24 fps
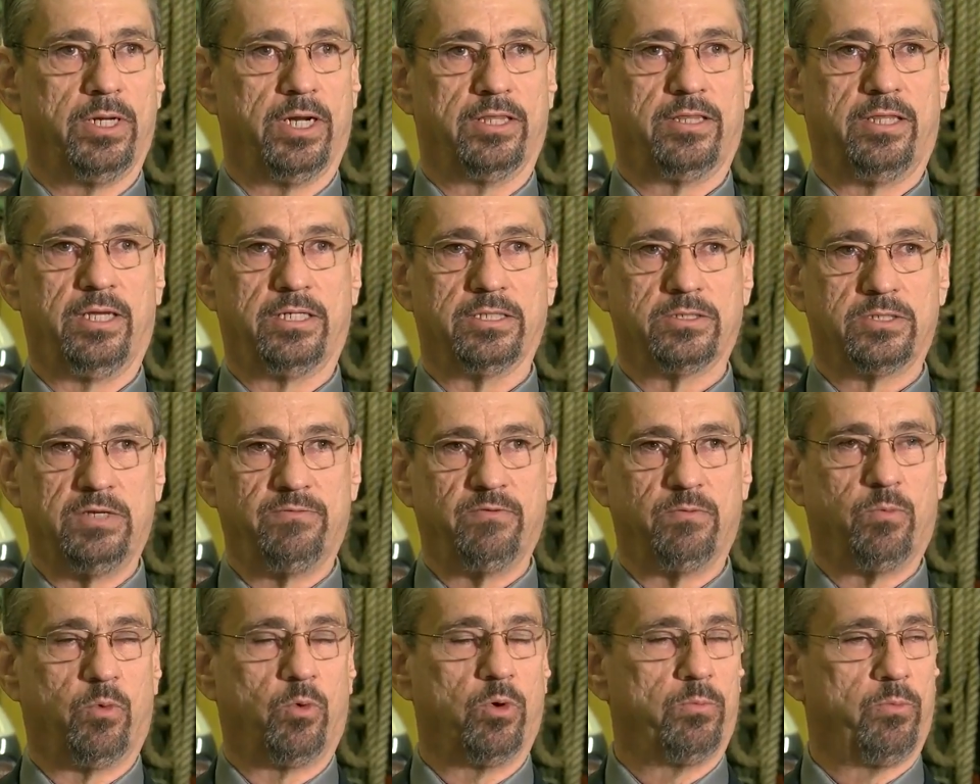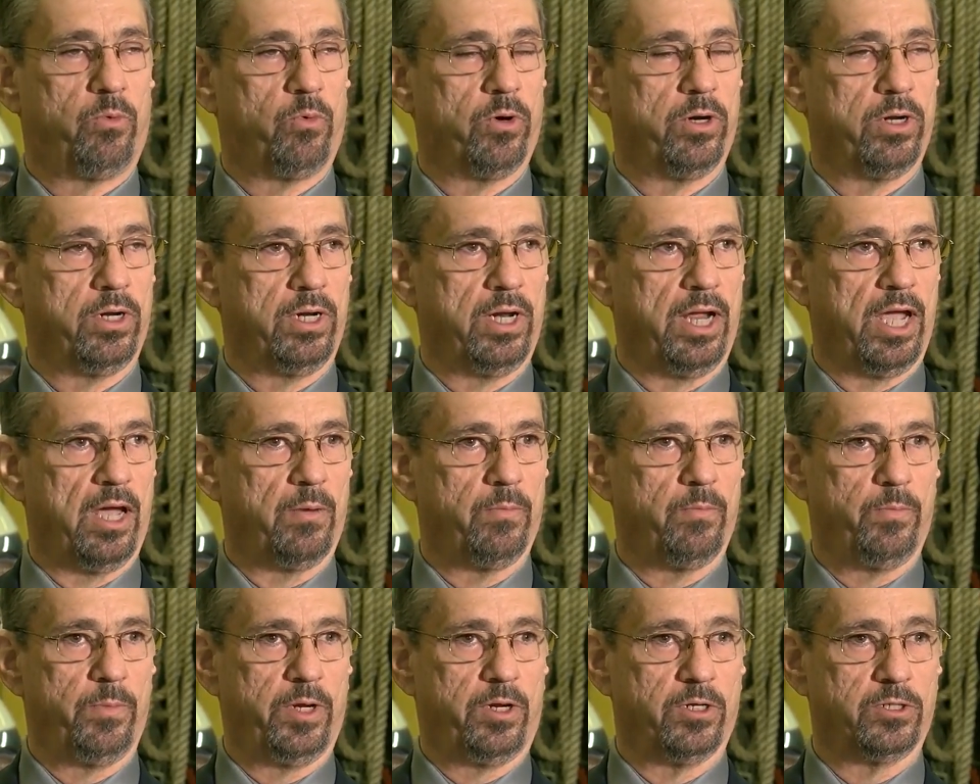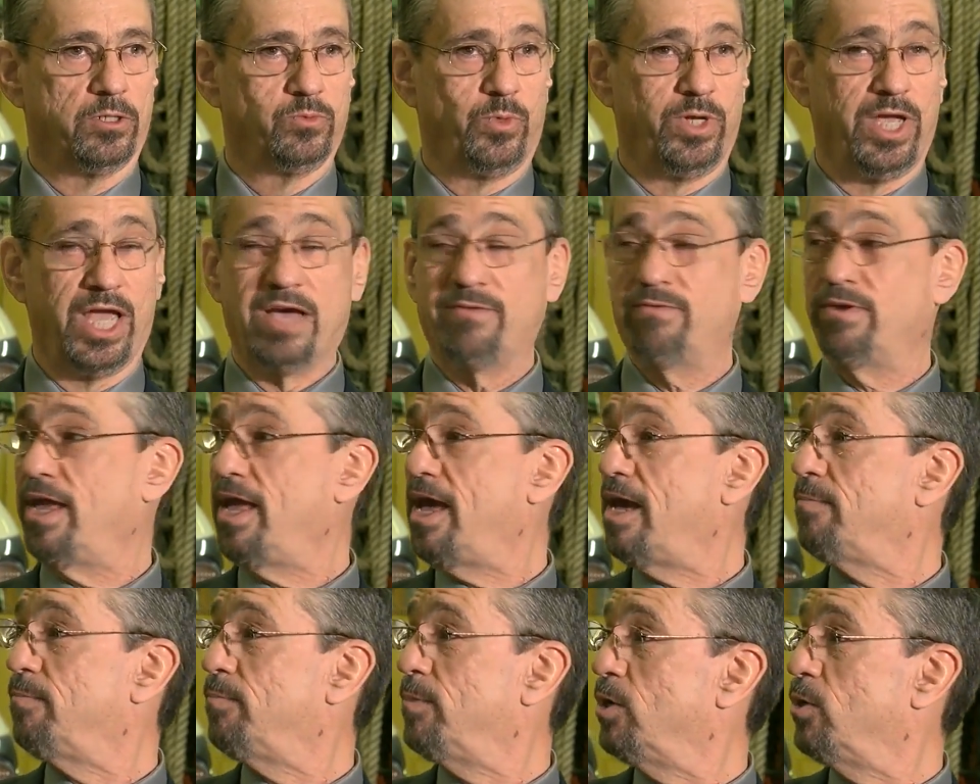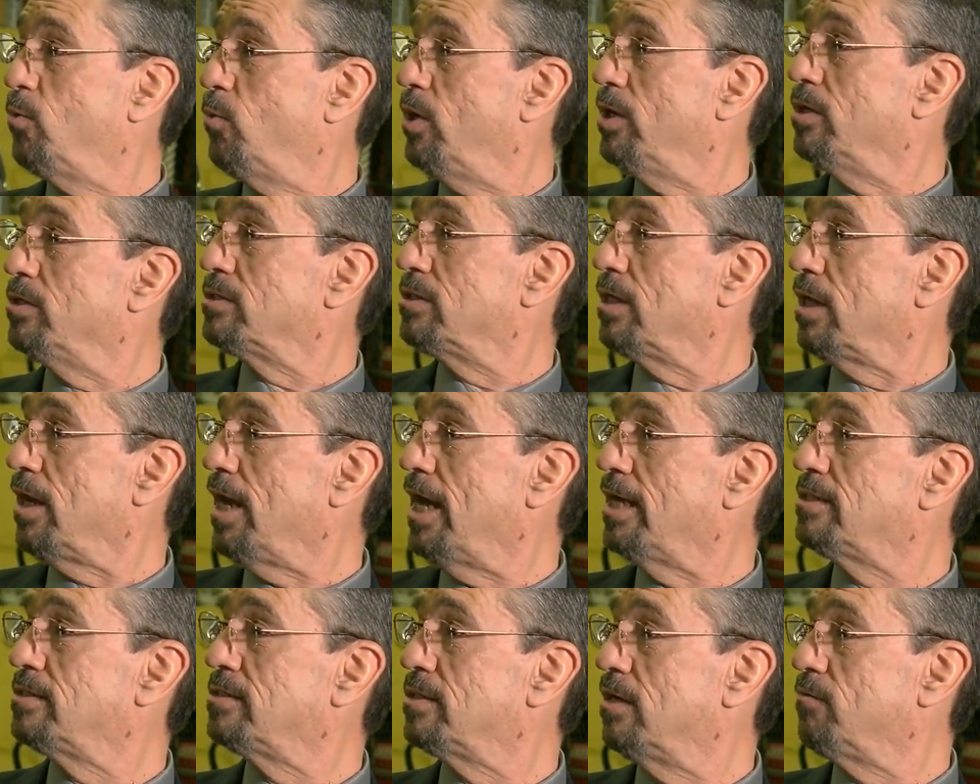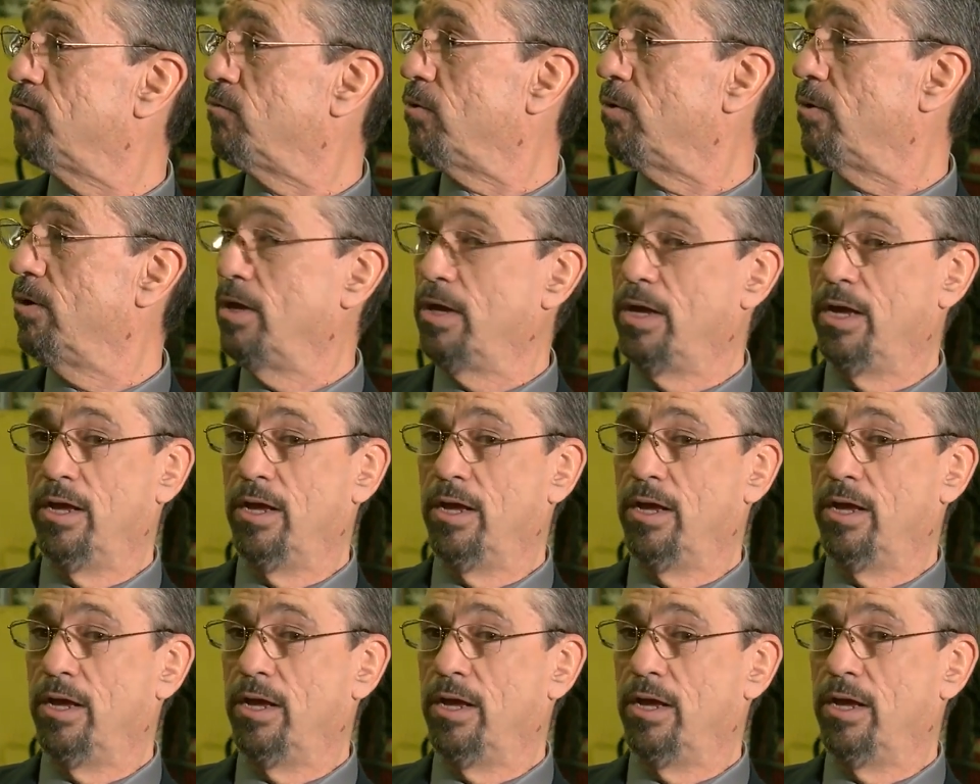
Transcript: And I think it's even more important now because we haven't had big winners the last several.